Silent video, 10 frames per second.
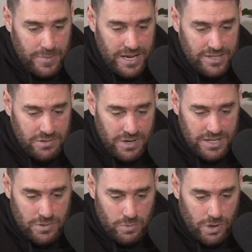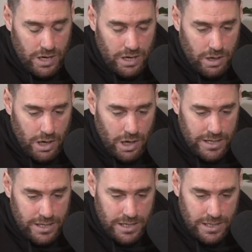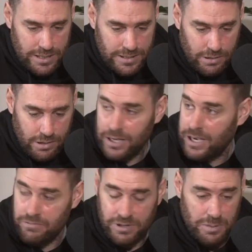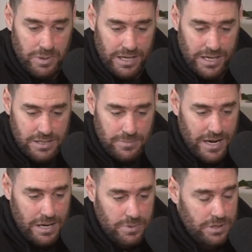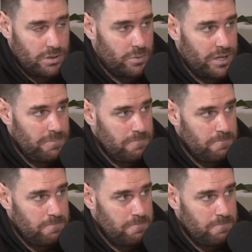he's the reason why I can't really be against him hard, but you're with him.